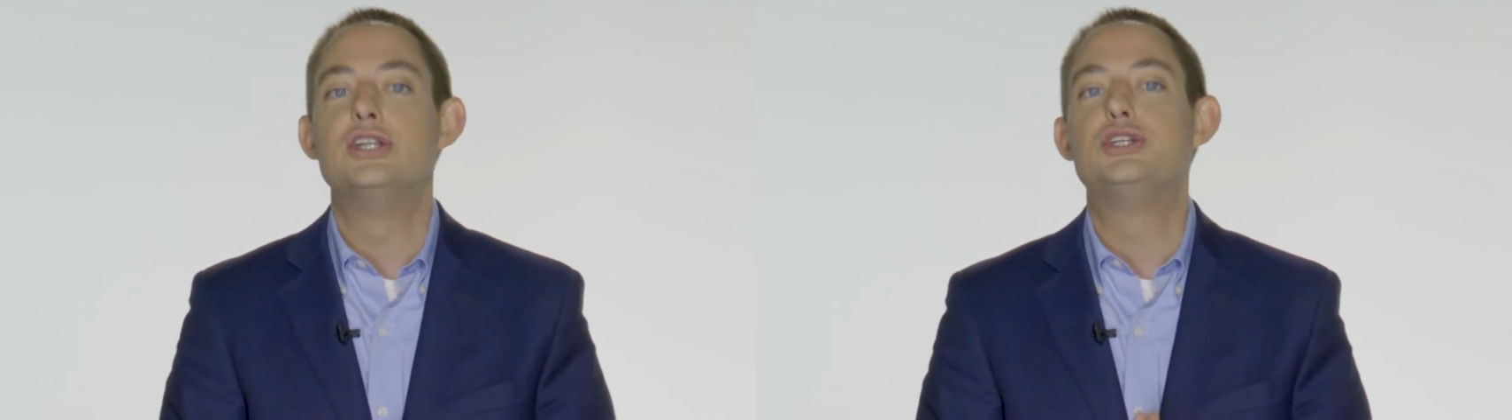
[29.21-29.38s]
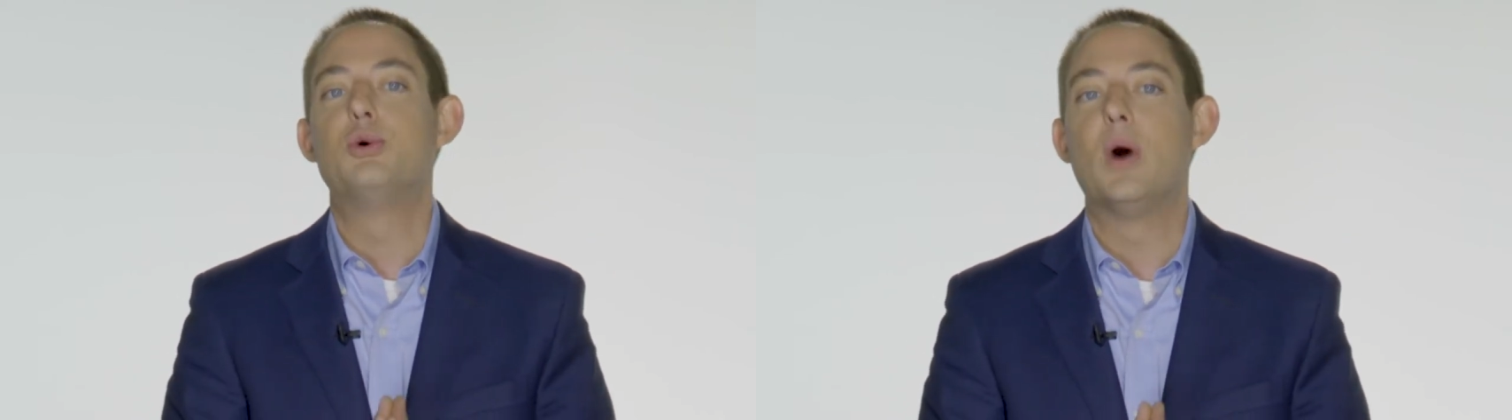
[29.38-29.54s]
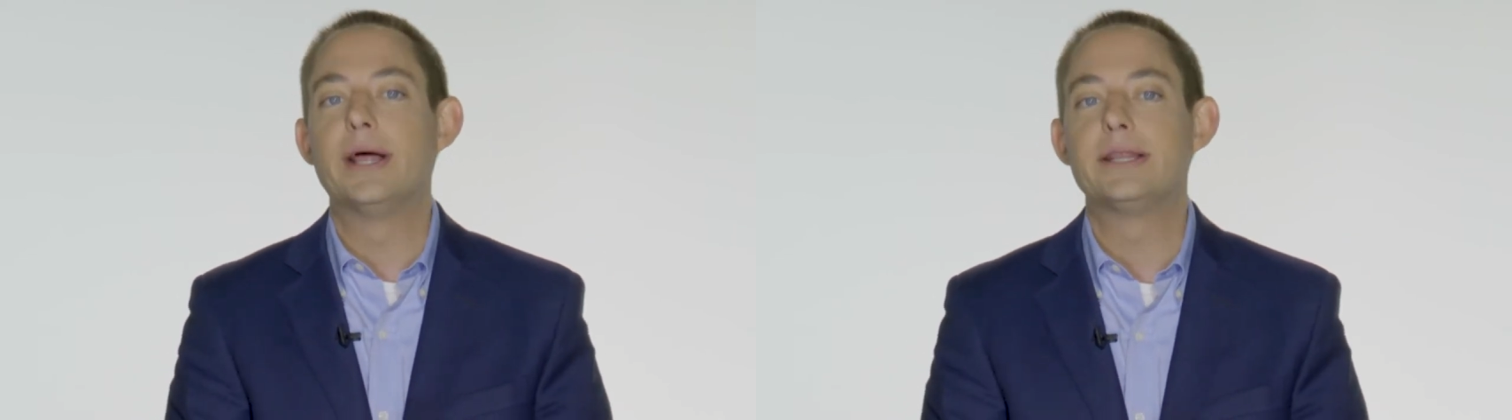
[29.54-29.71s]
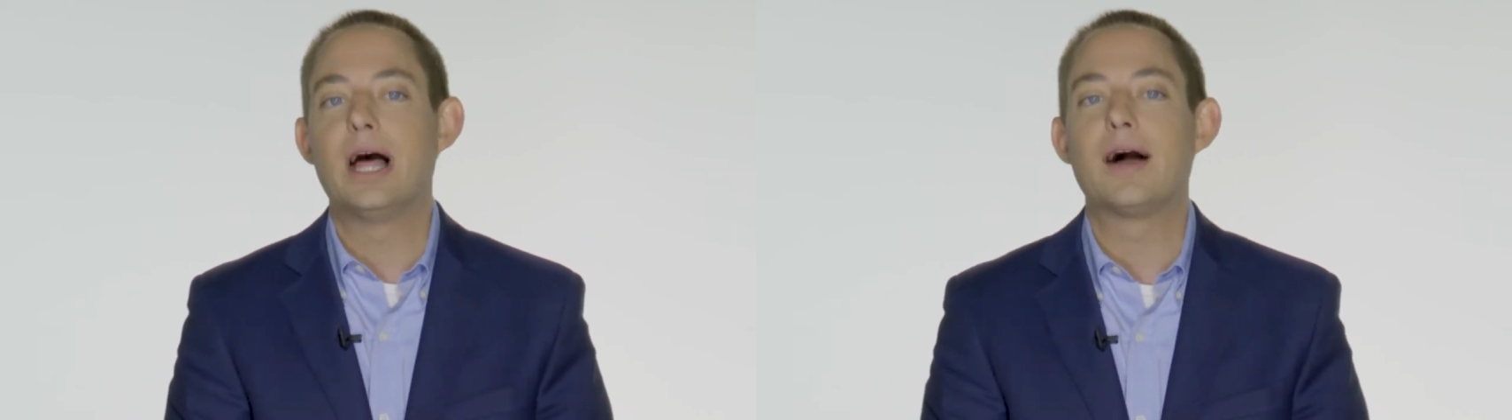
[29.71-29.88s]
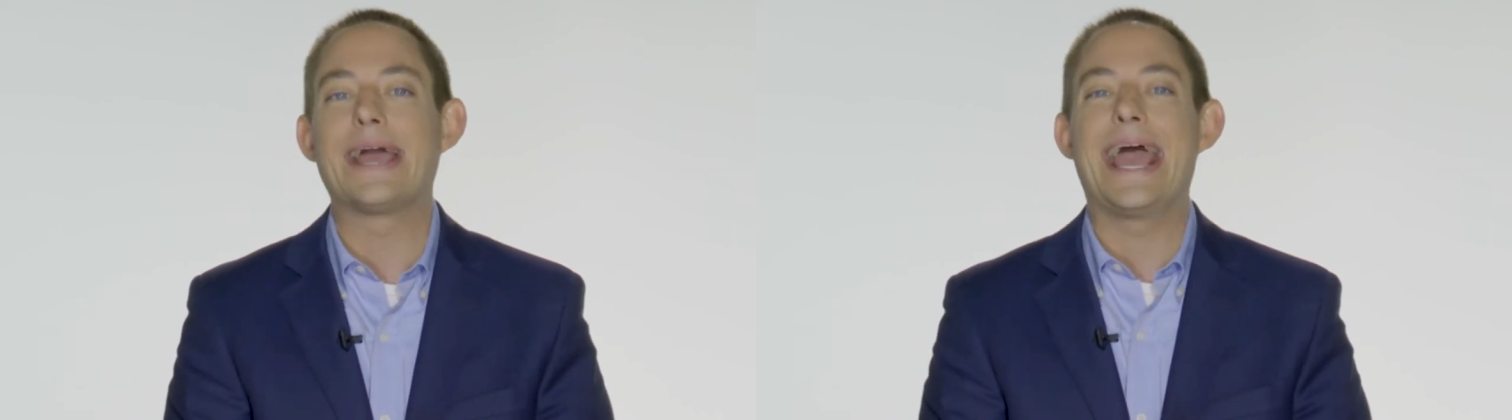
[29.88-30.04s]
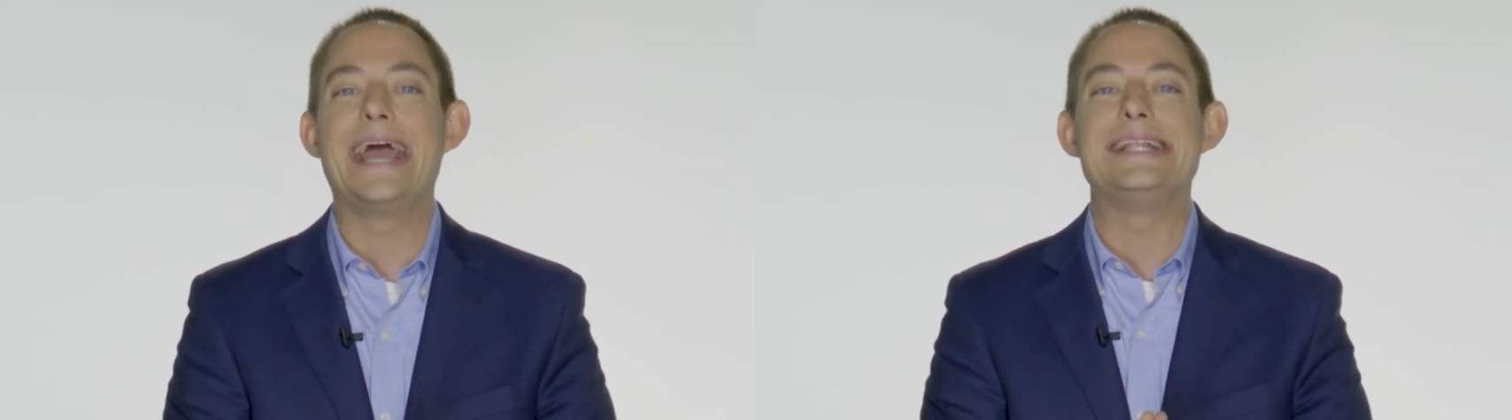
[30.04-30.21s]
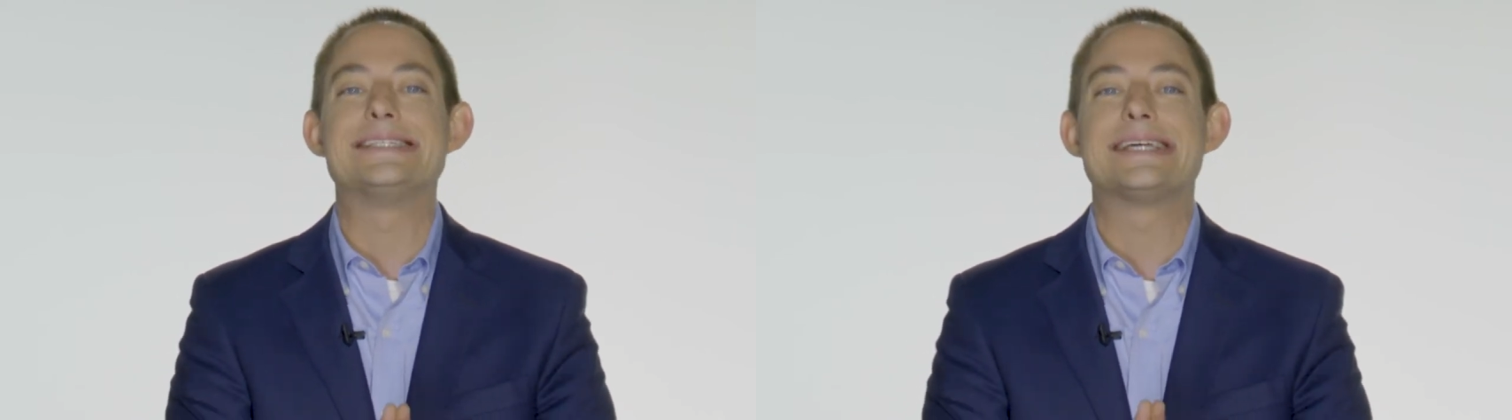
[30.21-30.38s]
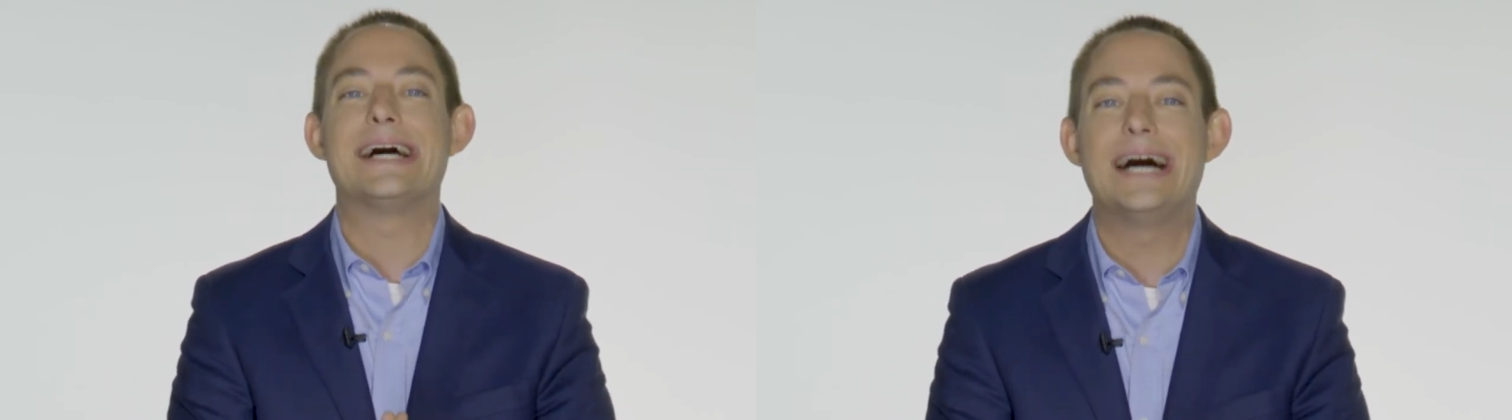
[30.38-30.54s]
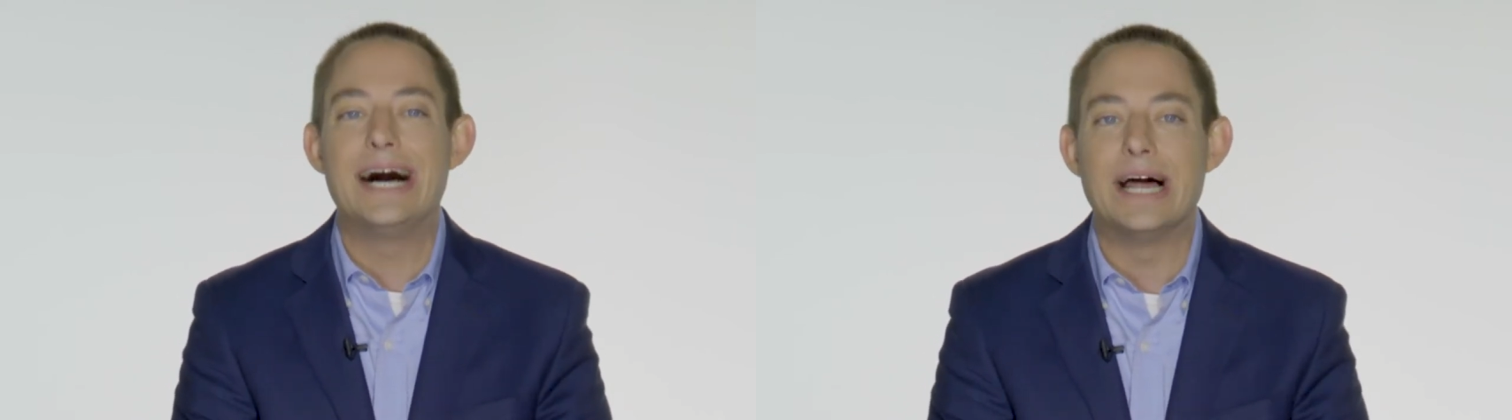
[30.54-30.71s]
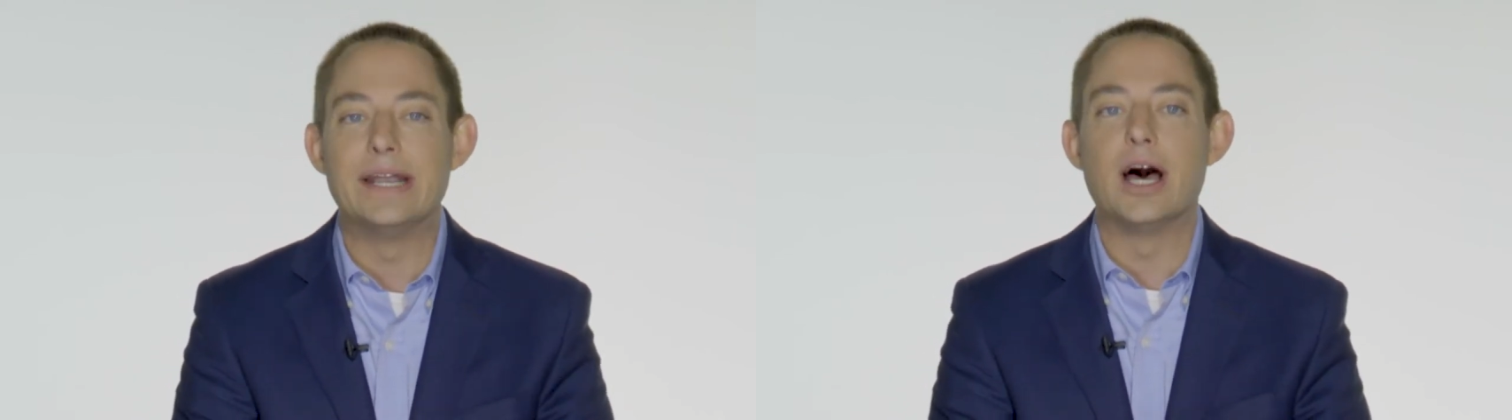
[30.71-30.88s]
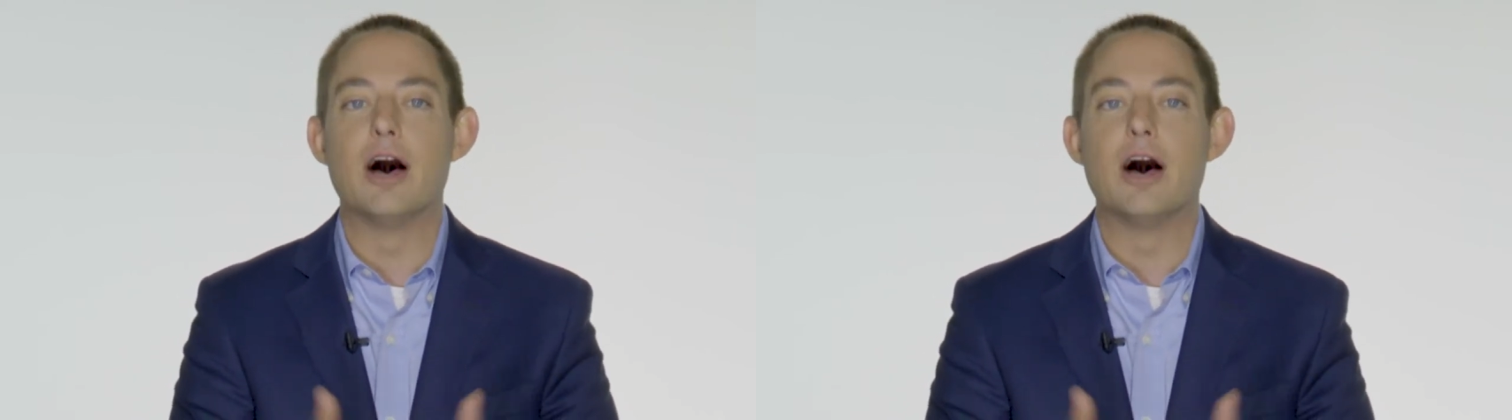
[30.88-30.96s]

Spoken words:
to unlock a ton